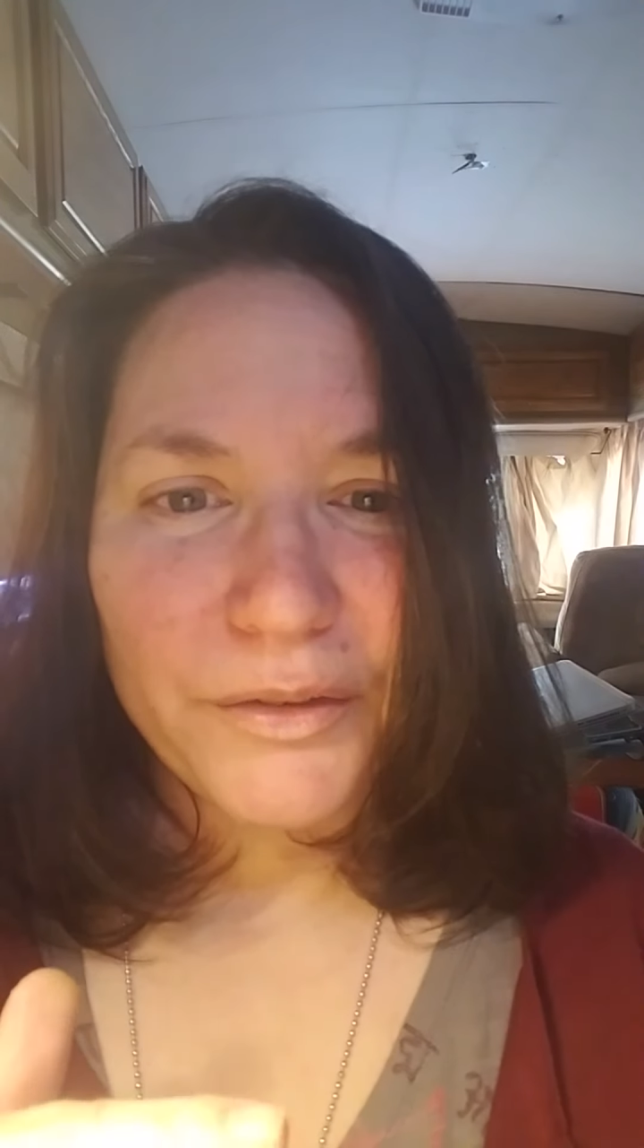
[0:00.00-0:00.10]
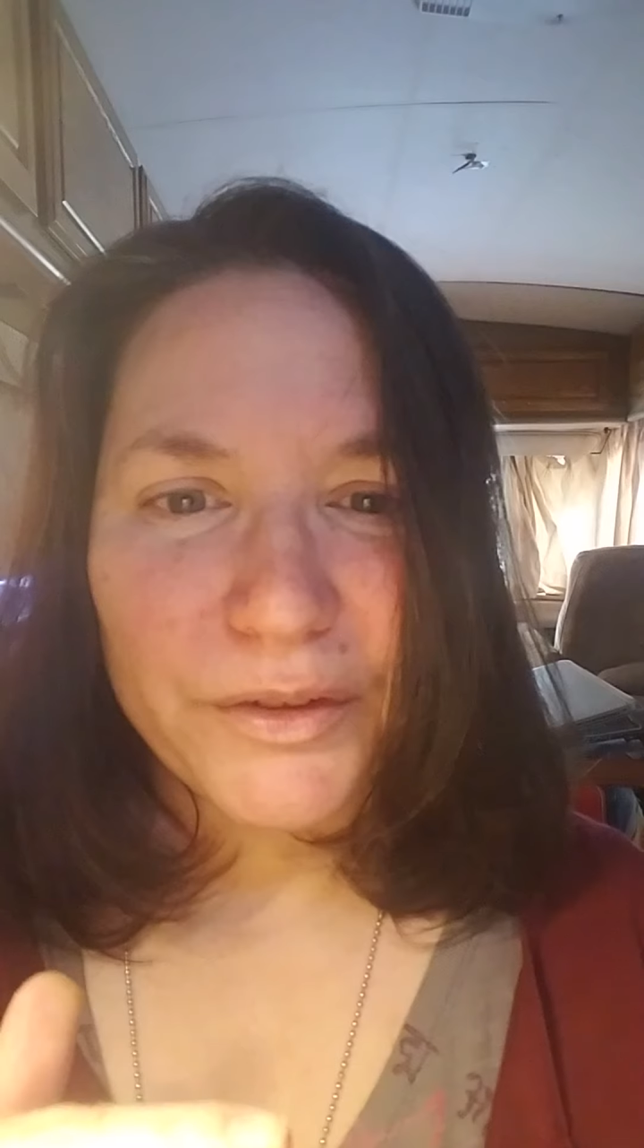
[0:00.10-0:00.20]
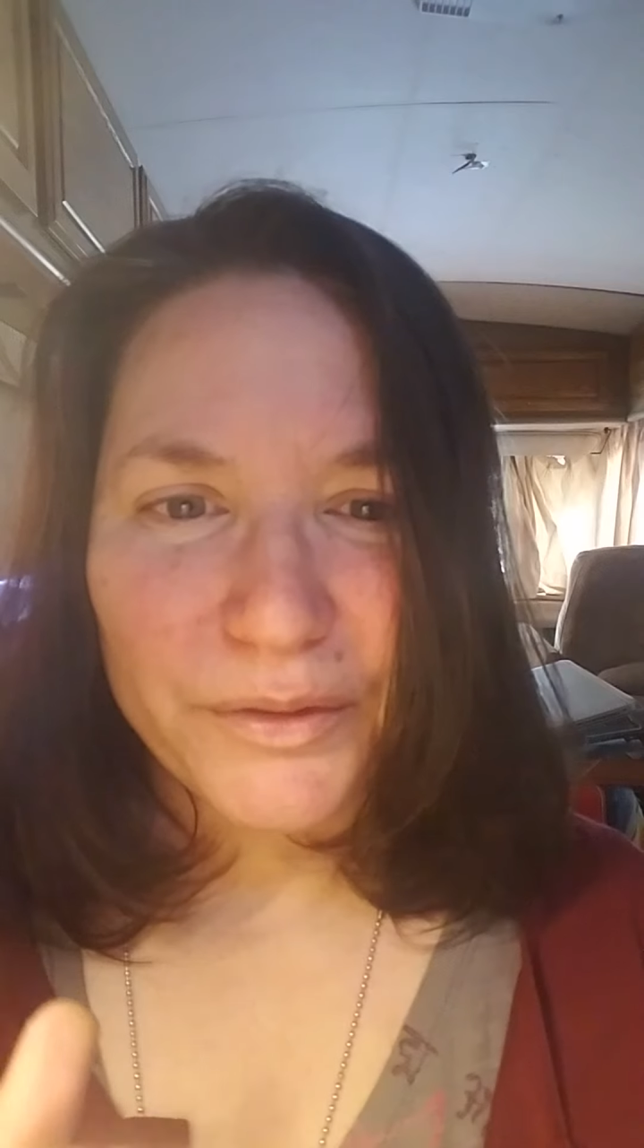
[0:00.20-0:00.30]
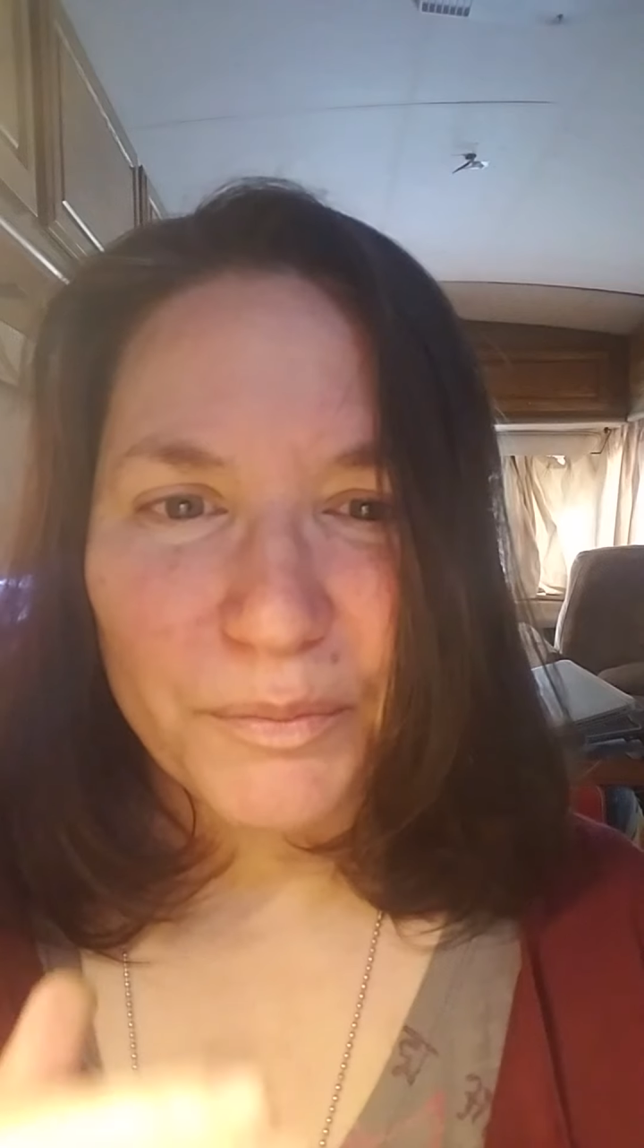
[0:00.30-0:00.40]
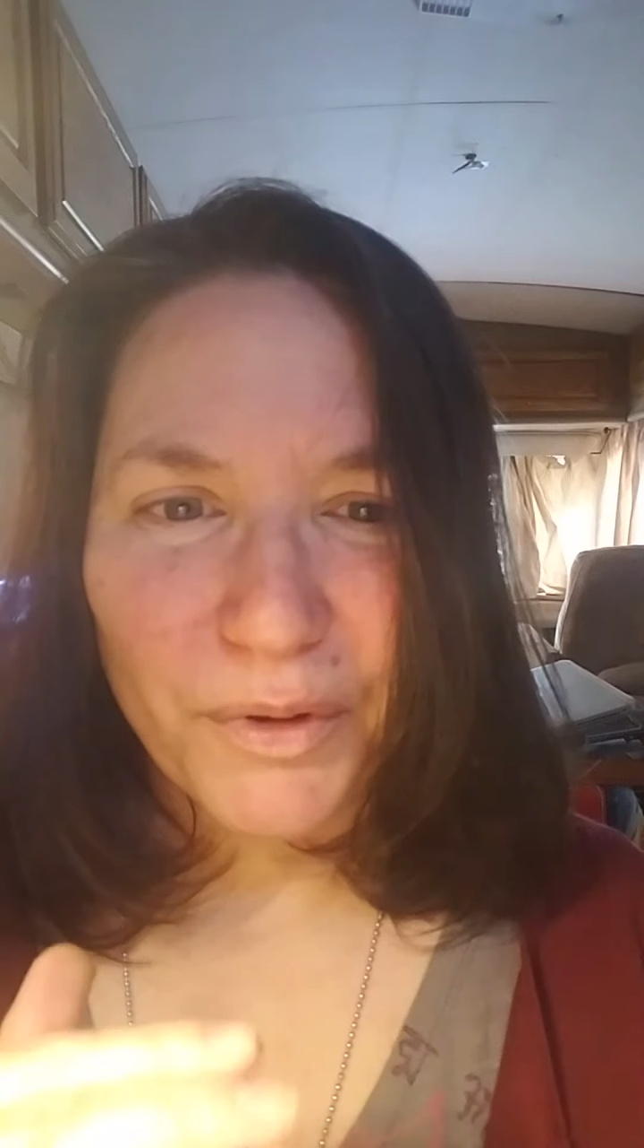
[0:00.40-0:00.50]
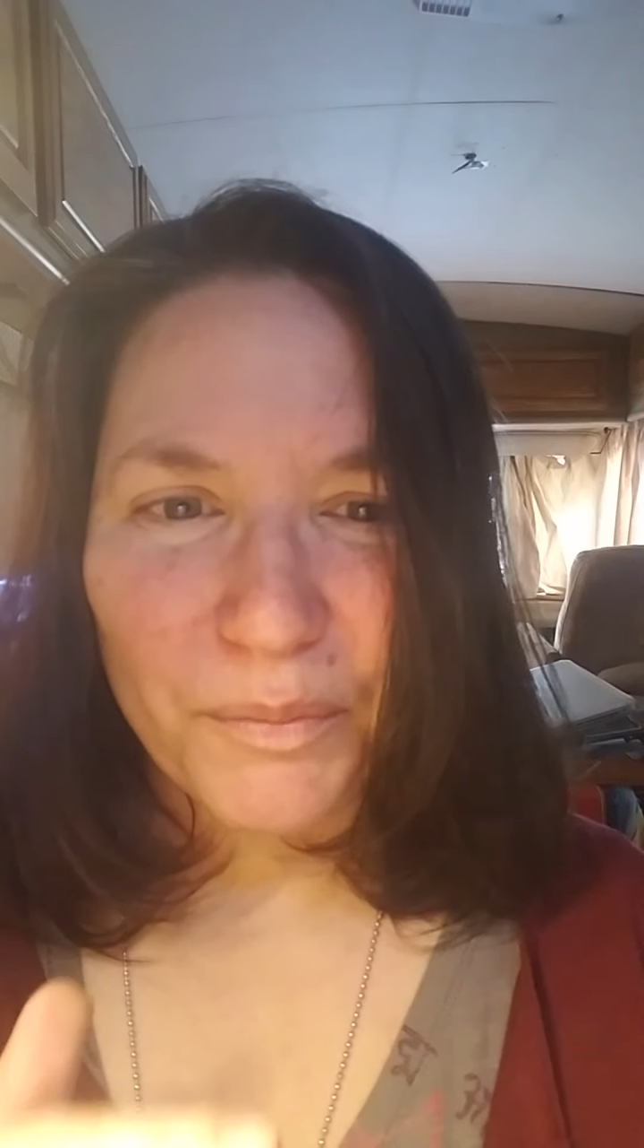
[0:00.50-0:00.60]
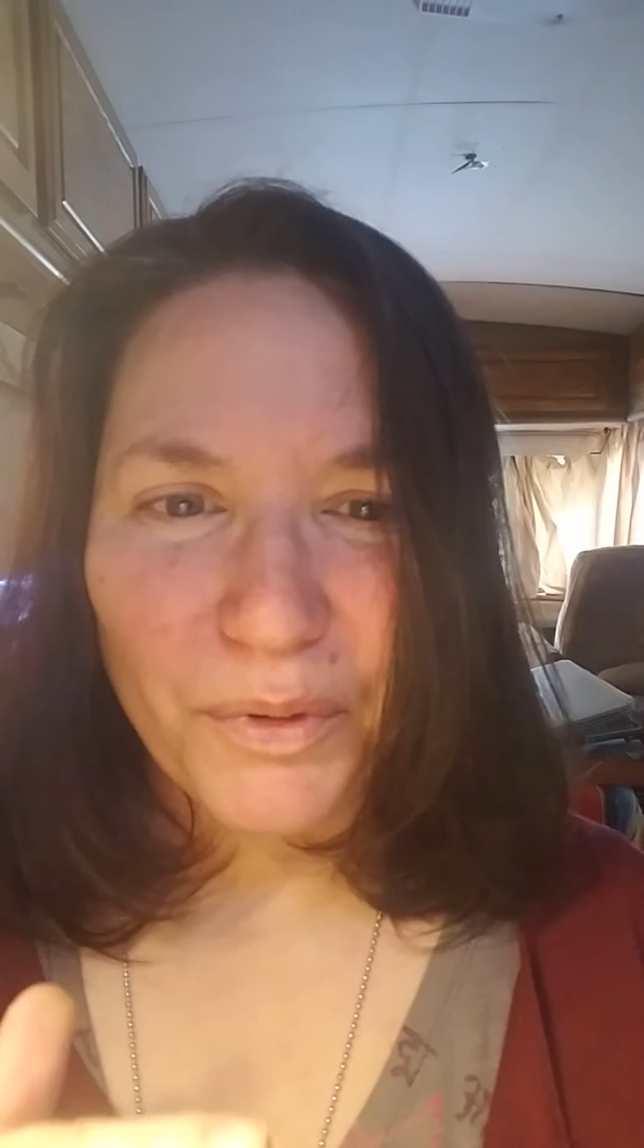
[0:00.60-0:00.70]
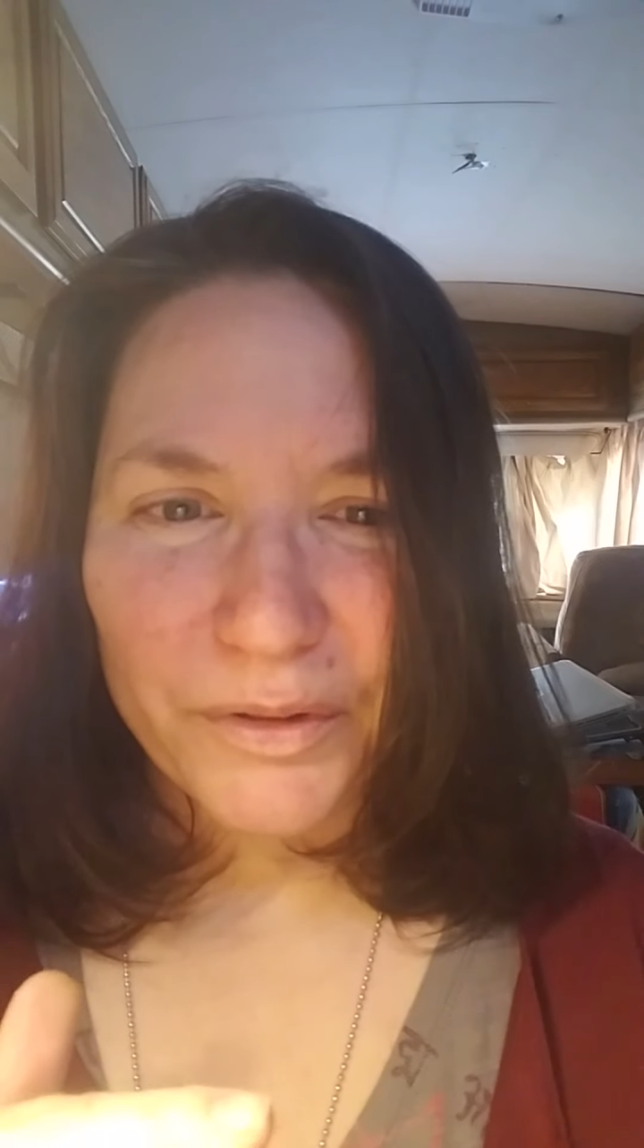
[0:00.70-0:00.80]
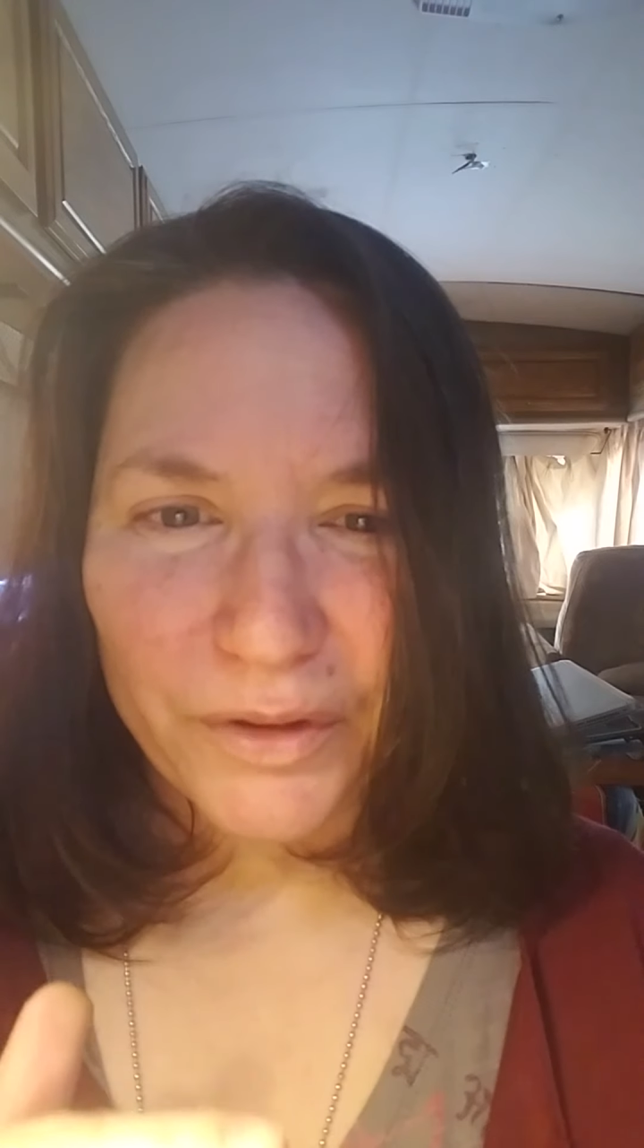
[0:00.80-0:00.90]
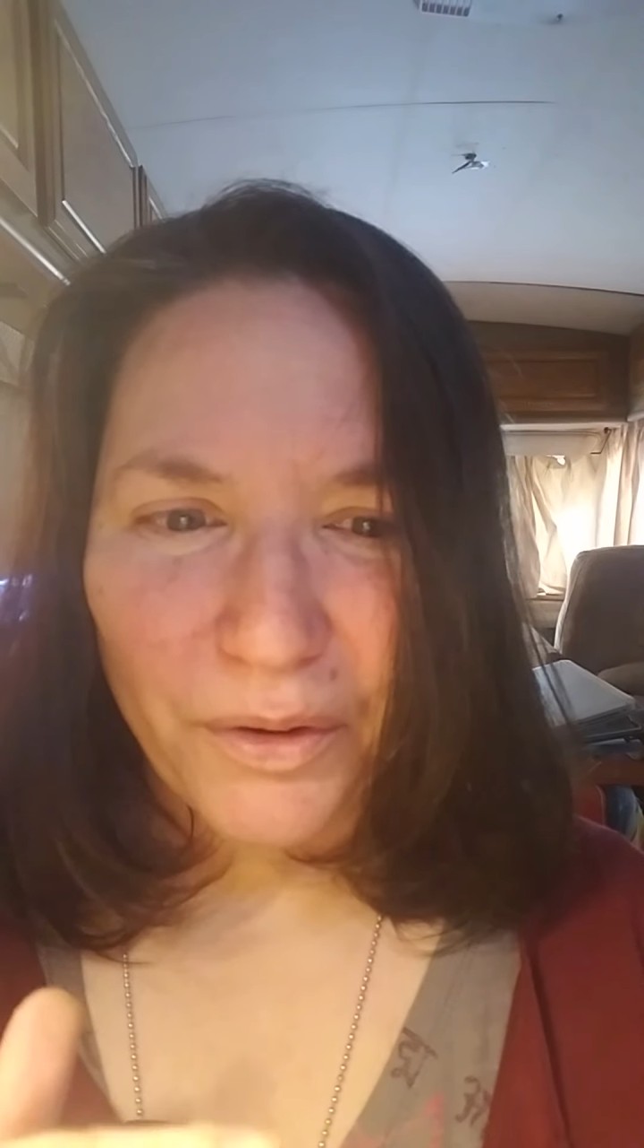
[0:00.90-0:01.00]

So it's more important